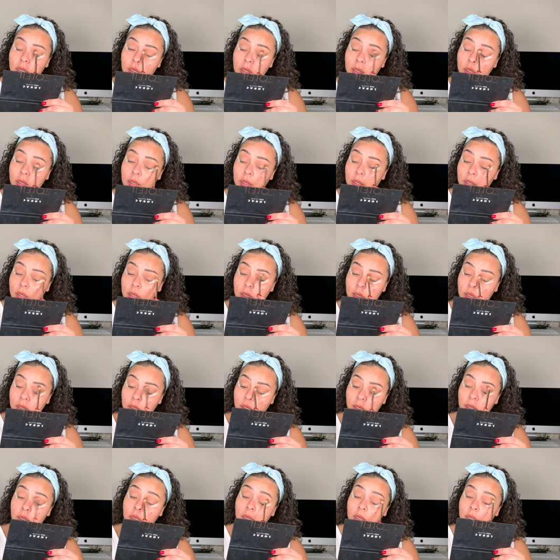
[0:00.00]
This is
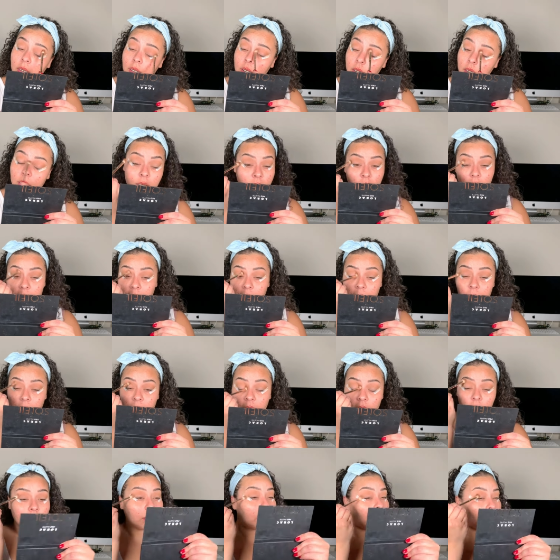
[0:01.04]
going to be our
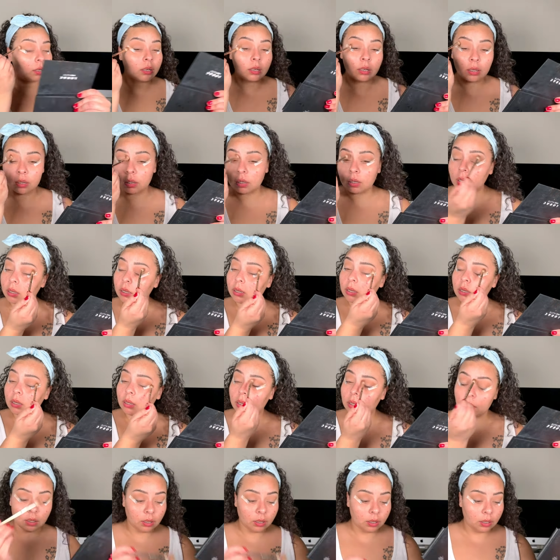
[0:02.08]
transition shade.
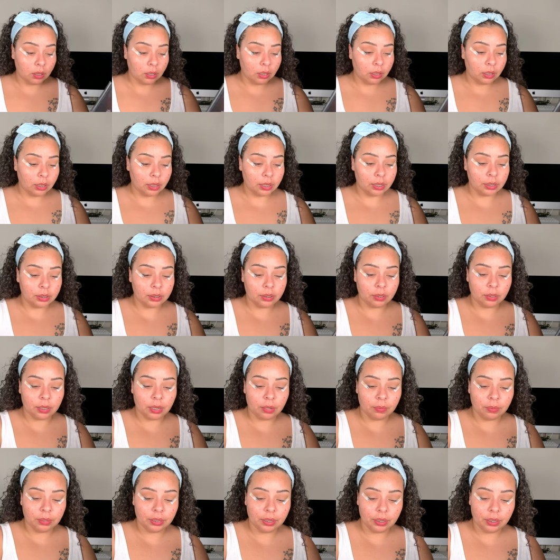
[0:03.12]
Okay, so
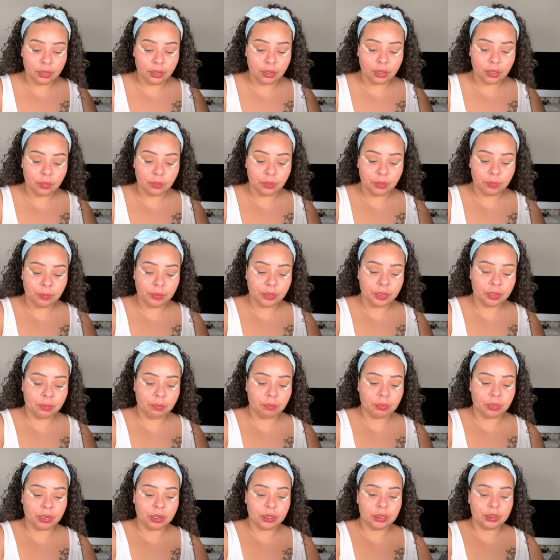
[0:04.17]
now we're going to go in with a
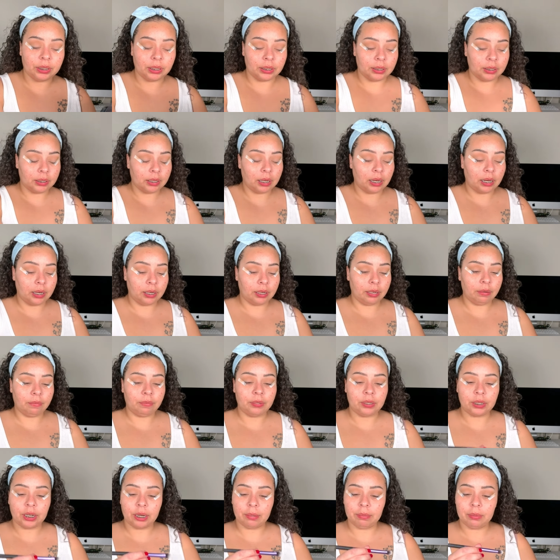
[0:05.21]
brush that's kind of
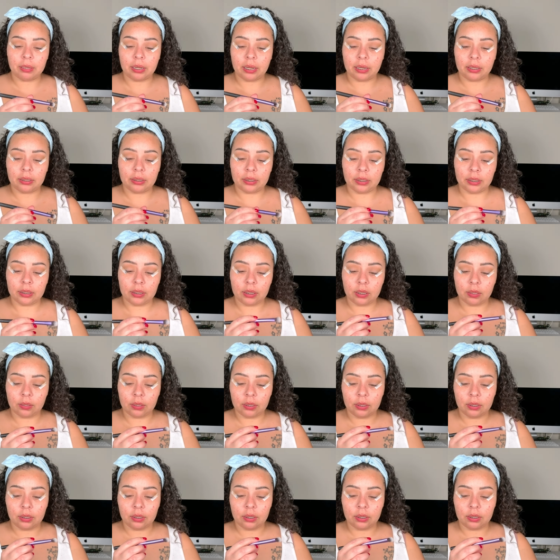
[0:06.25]
shaped like this. So
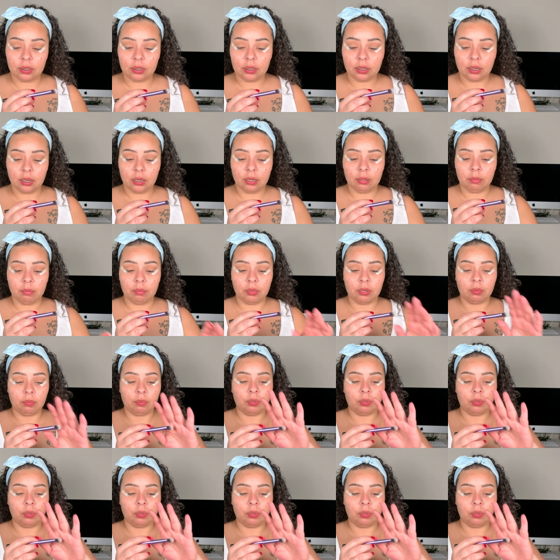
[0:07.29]
this is um, a